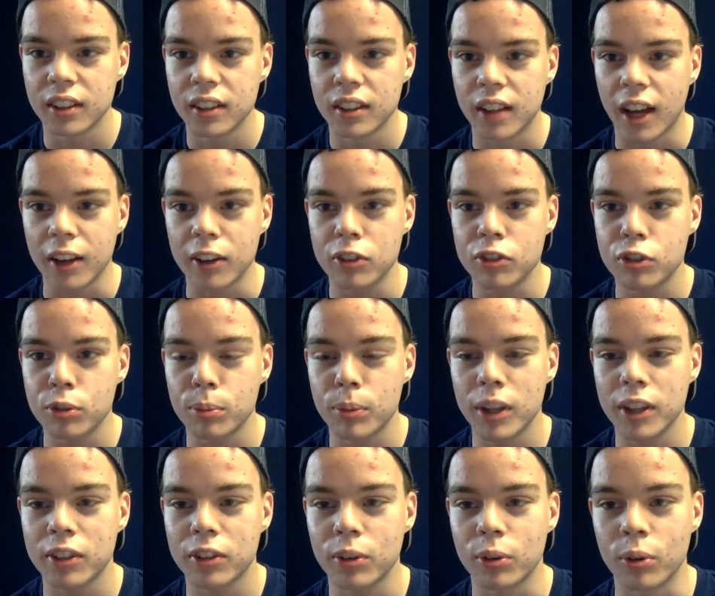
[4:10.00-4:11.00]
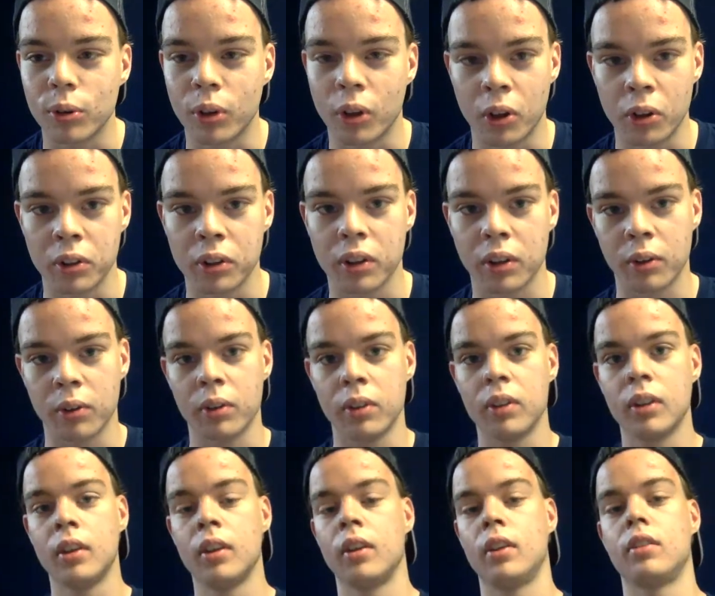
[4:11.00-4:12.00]
How did you make your logo?
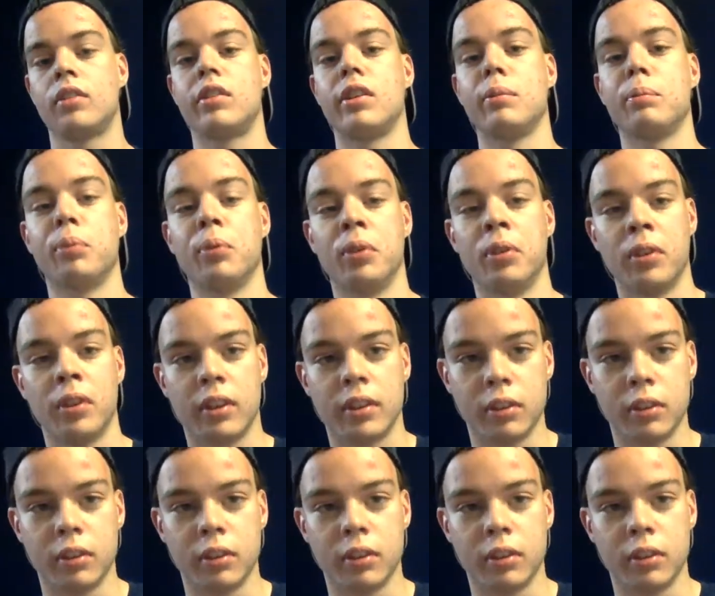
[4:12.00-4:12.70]
Simple.